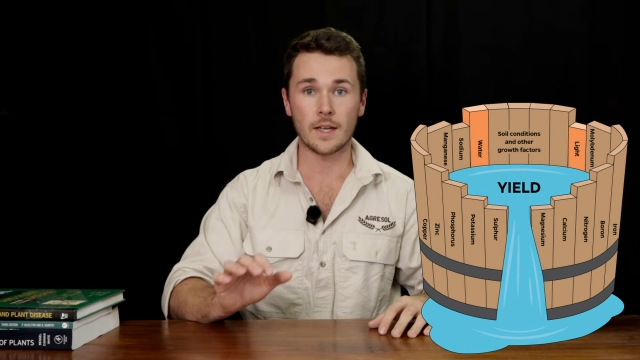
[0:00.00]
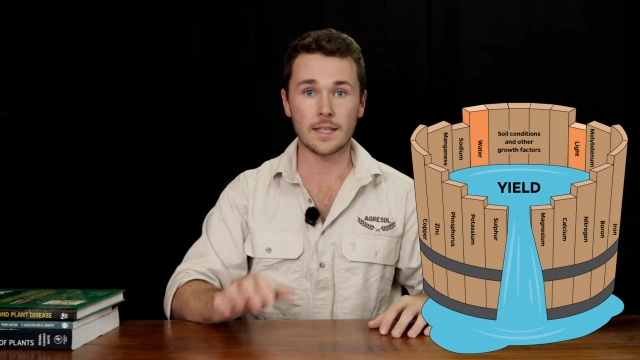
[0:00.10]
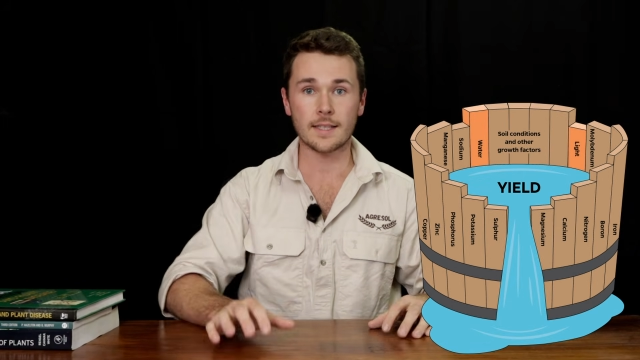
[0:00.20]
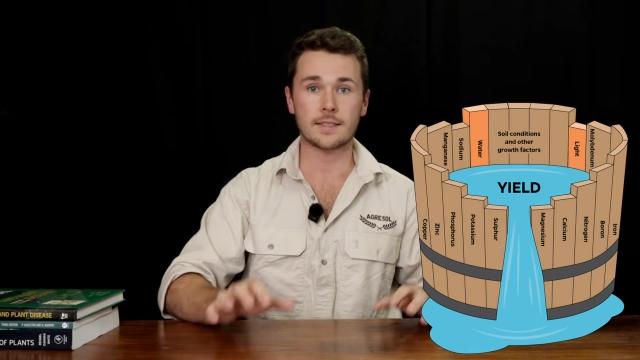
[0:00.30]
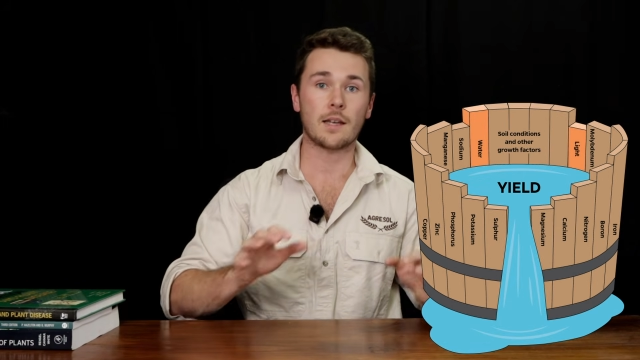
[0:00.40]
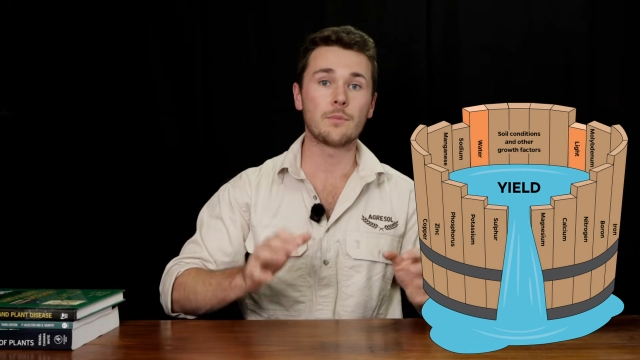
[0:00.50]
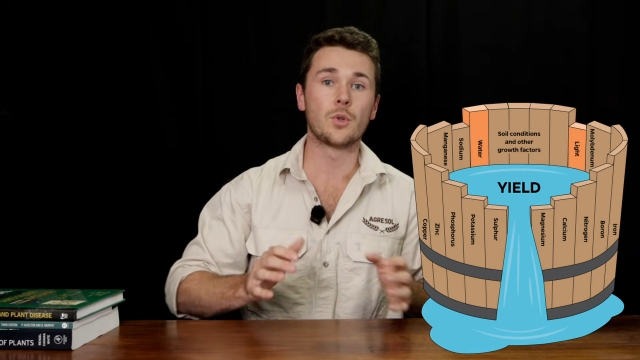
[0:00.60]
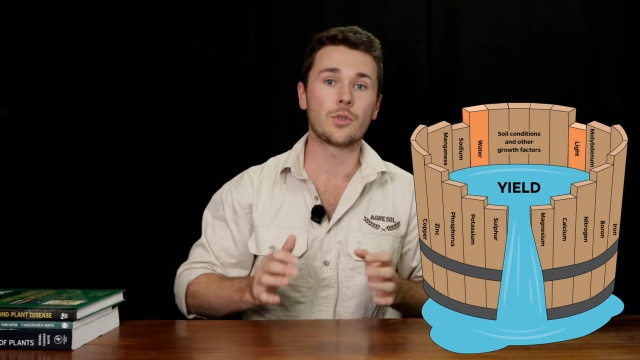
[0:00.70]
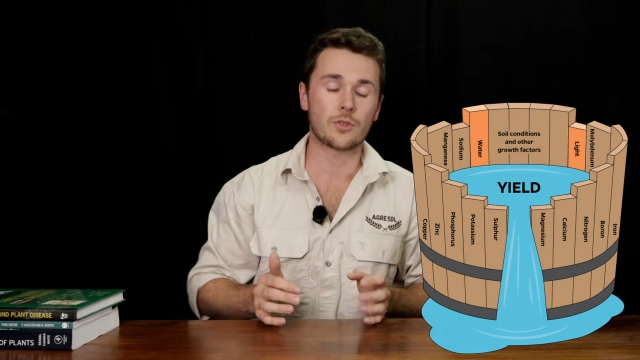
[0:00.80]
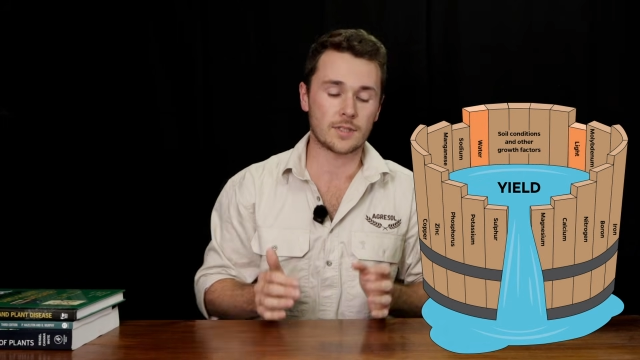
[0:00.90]
Now yes, some
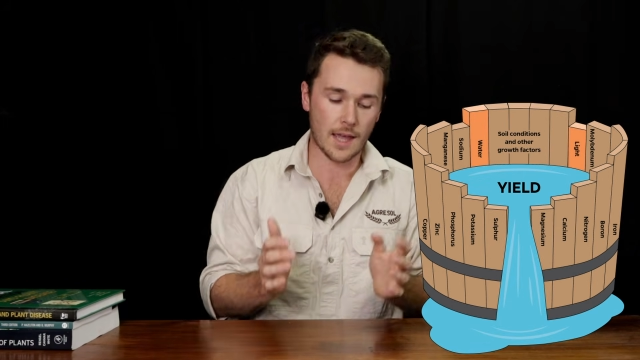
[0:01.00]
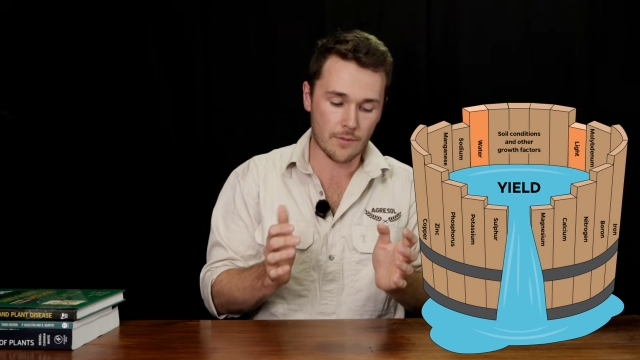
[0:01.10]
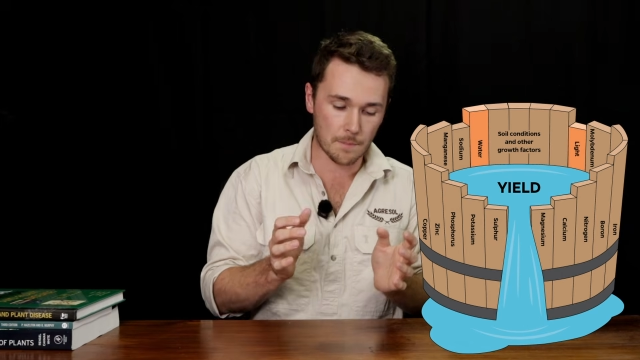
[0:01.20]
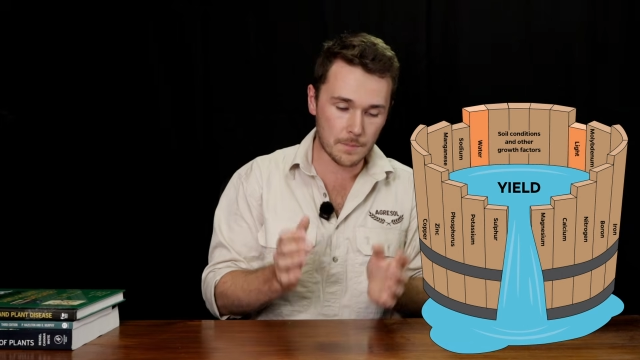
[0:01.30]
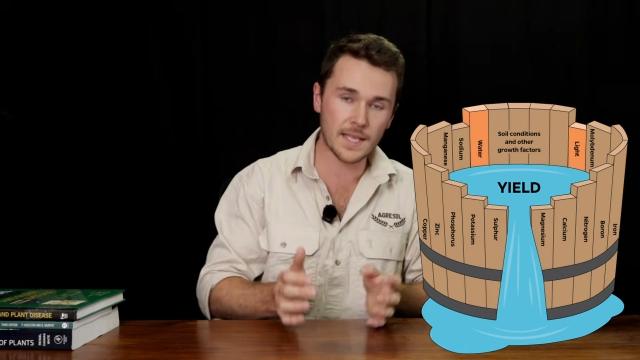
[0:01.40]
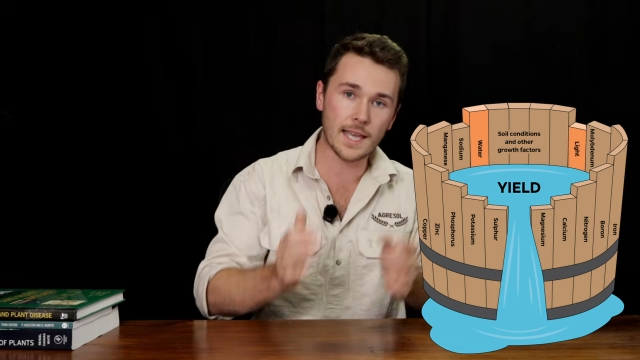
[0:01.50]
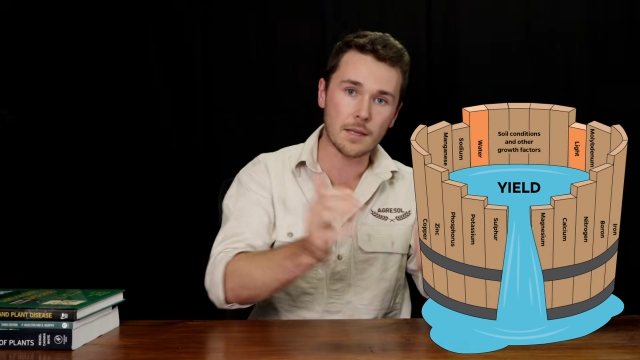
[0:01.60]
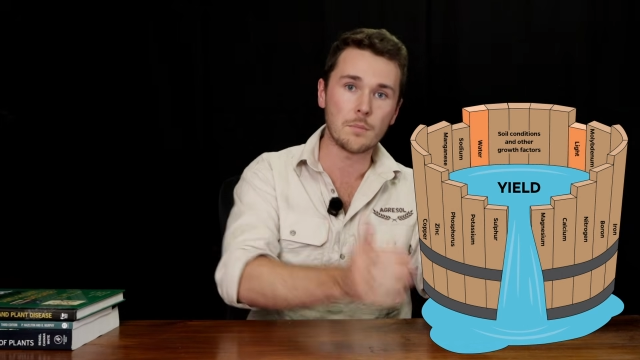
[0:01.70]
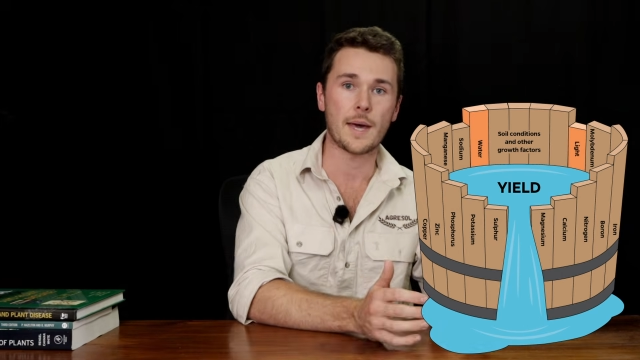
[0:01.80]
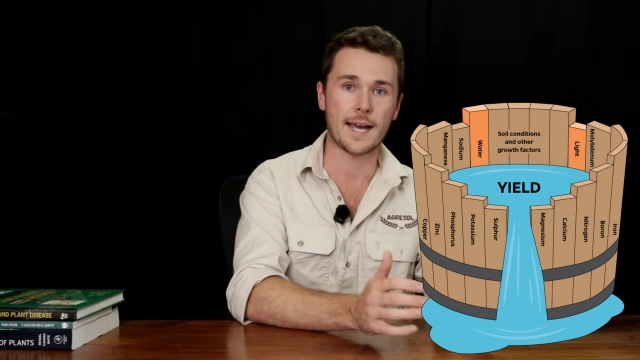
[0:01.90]
nutrients have a bigger
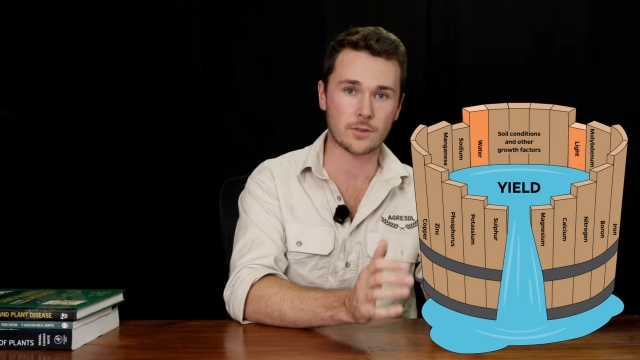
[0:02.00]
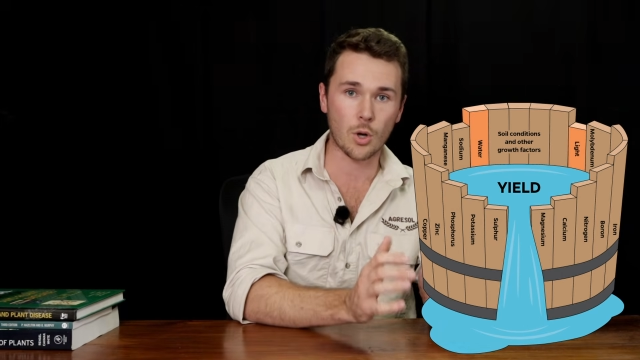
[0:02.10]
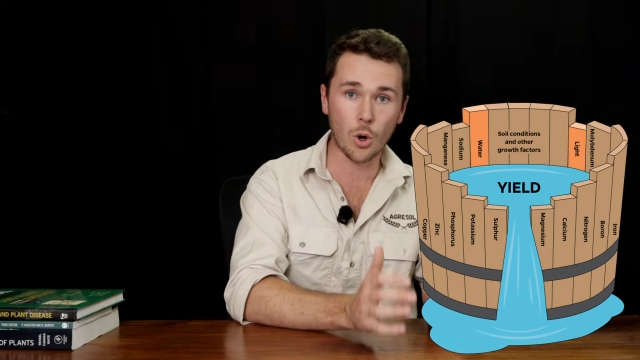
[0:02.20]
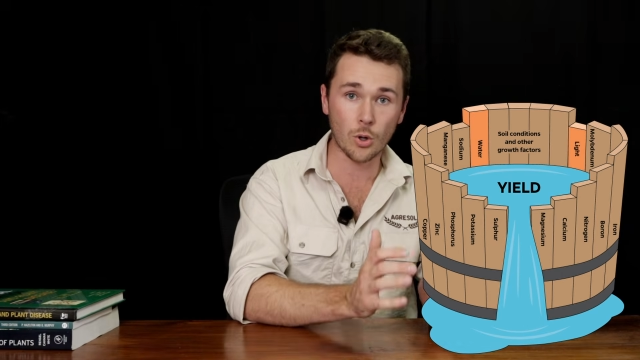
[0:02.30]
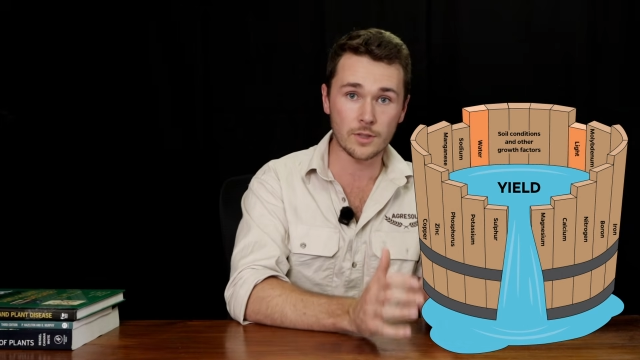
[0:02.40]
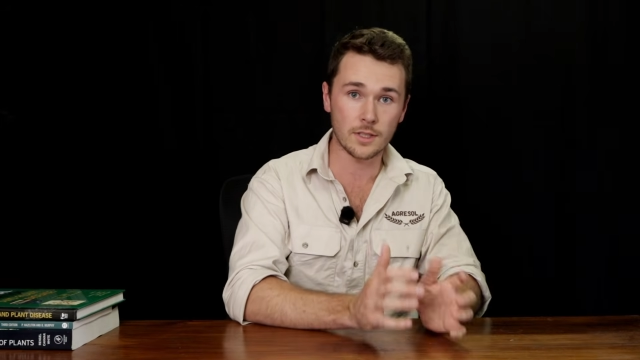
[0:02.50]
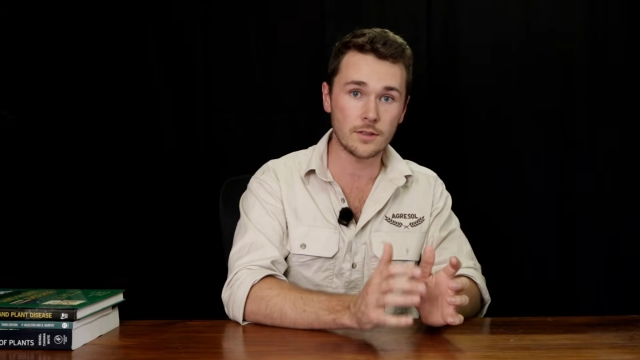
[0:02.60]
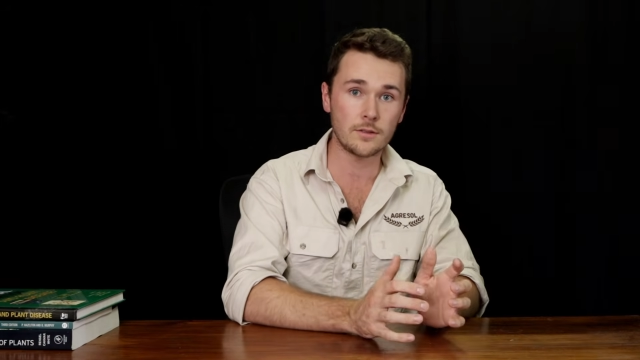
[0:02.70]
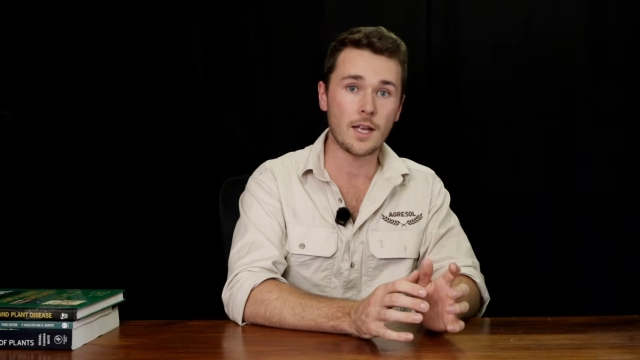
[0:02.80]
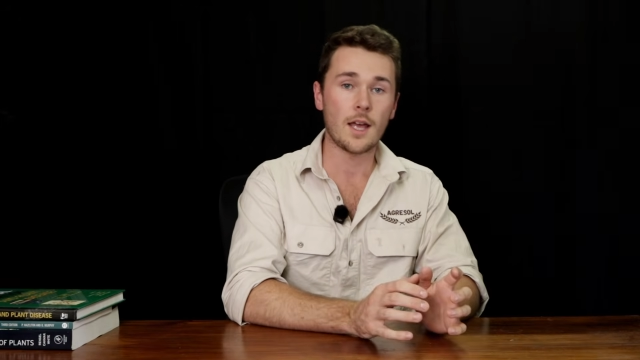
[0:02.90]
impact on
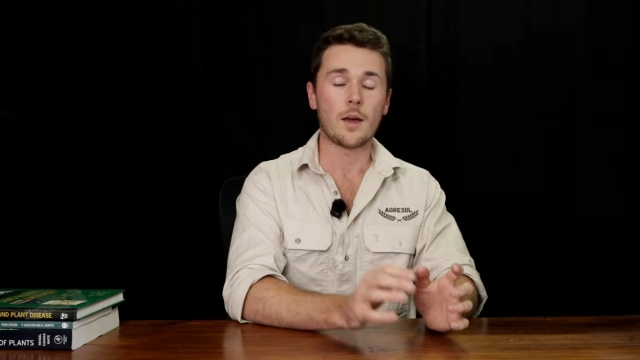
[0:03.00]
yield,